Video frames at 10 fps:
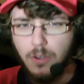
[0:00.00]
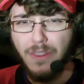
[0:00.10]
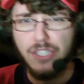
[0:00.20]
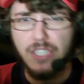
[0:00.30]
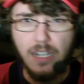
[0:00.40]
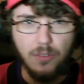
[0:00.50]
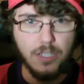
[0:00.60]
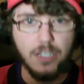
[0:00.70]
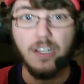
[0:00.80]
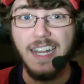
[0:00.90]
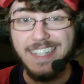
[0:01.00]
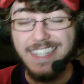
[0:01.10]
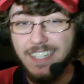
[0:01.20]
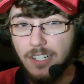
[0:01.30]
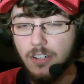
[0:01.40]
They sound really good on the
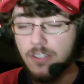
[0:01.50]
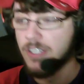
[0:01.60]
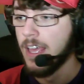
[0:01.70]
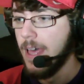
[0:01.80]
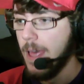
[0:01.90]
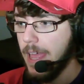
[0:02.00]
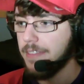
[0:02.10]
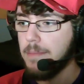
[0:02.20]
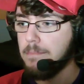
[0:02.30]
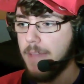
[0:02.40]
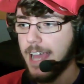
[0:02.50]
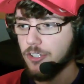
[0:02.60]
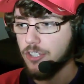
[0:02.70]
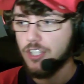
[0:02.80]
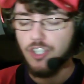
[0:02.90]
ears, and they match
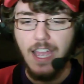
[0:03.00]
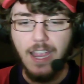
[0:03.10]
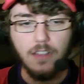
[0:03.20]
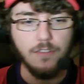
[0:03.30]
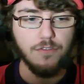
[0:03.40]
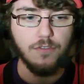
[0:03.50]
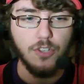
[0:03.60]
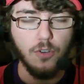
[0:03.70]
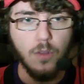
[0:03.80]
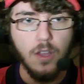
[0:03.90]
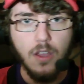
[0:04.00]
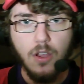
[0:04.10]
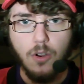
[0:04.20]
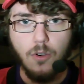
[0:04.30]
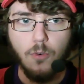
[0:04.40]
the style of
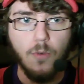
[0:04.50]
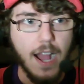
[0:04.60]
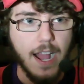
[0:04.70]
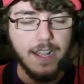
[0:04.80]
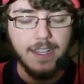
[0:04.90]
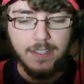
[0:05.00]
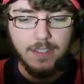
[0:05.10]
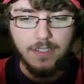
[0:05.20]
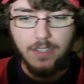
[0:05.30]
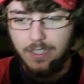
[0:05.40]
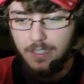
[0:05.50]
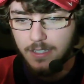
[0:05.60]
rock and like